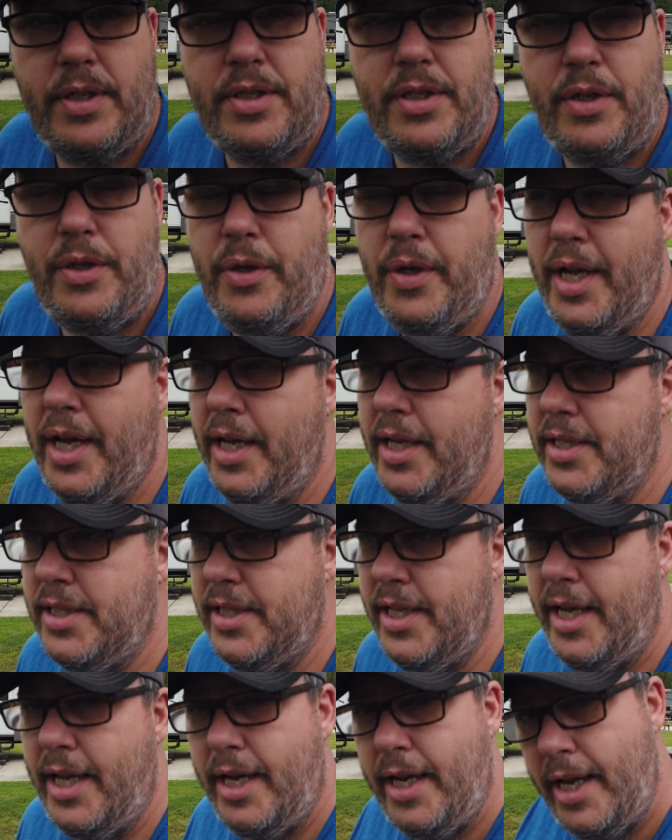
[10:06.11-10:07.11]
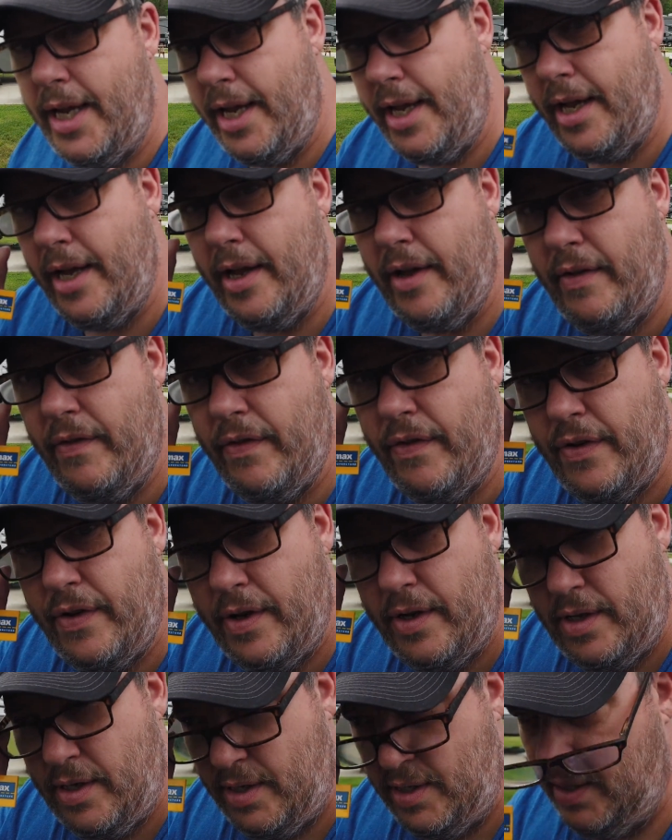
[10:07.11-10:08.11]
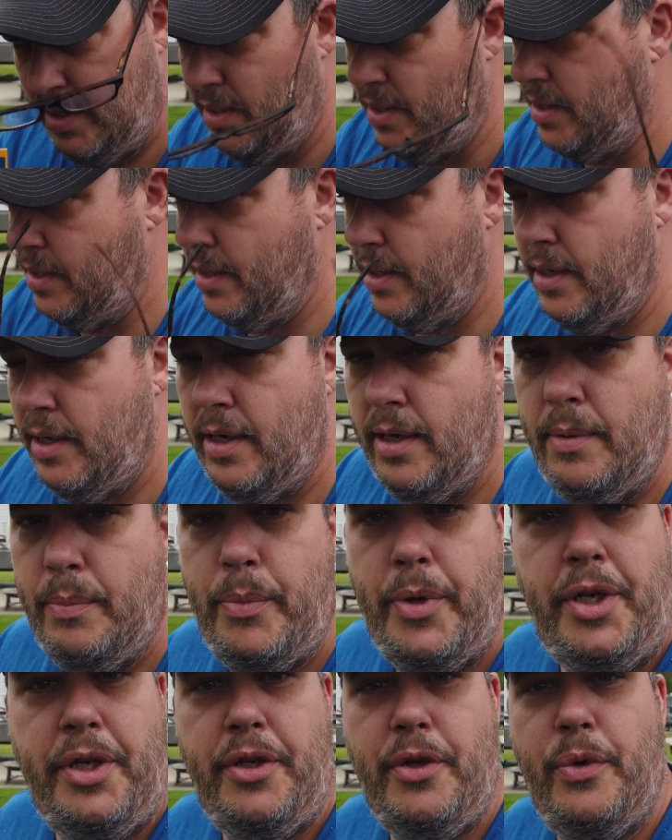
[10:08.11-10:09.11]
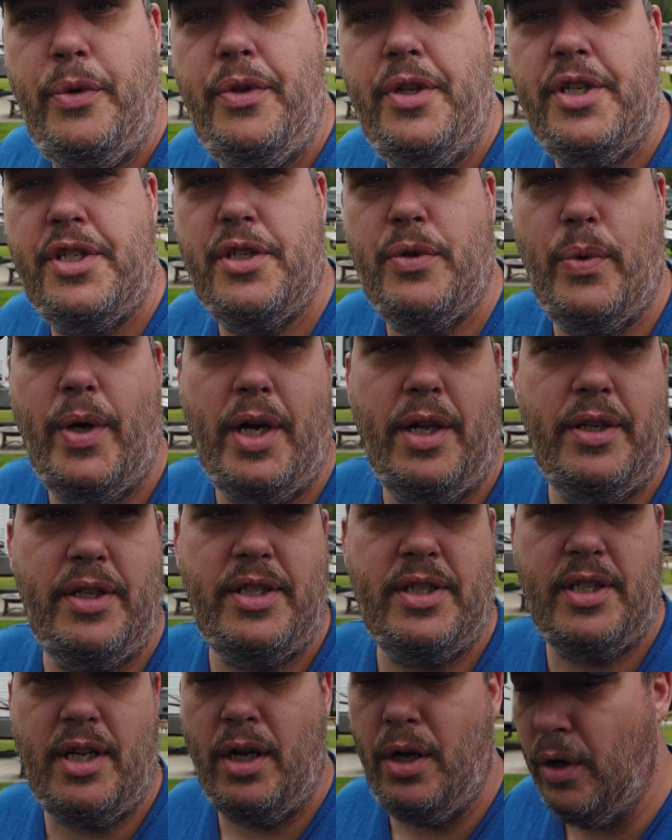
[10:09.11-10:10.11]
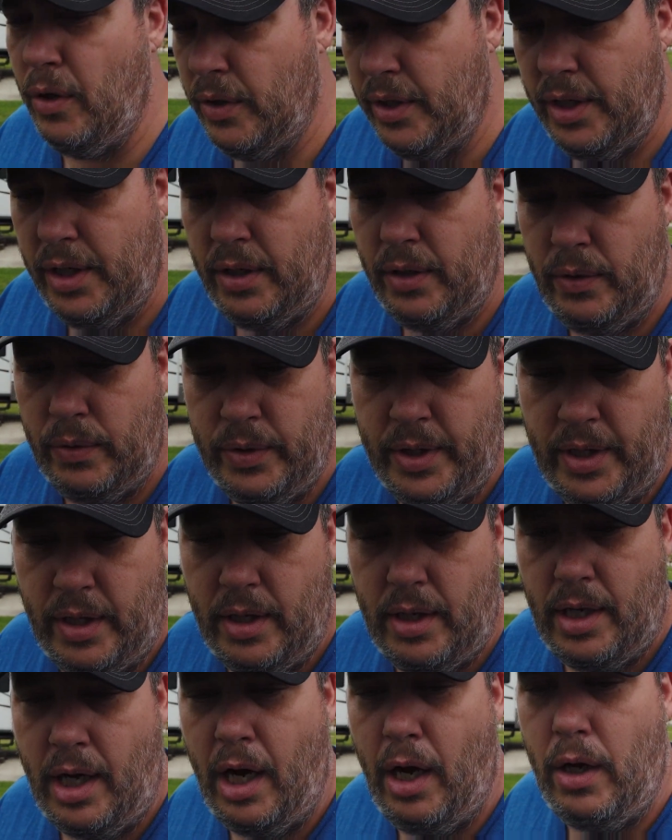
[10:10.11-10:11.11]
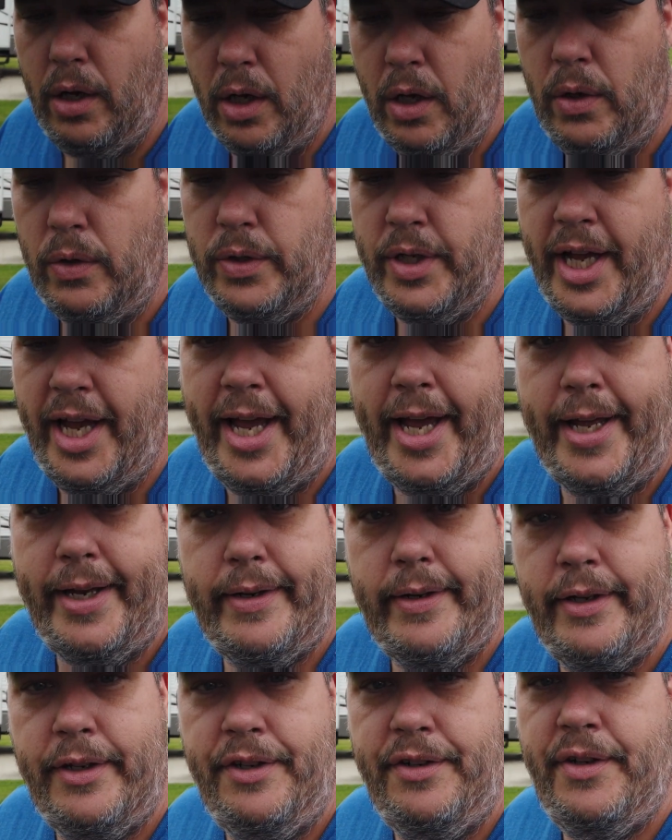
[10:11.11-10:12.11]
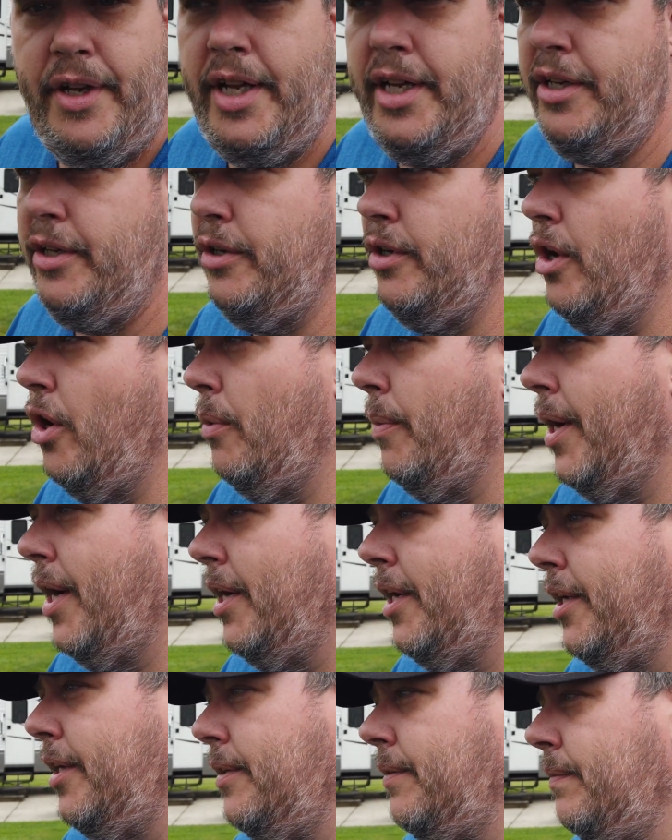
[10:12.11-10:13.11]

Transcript: So you guys that have been doing this a while, this is all old hat, and you know about it.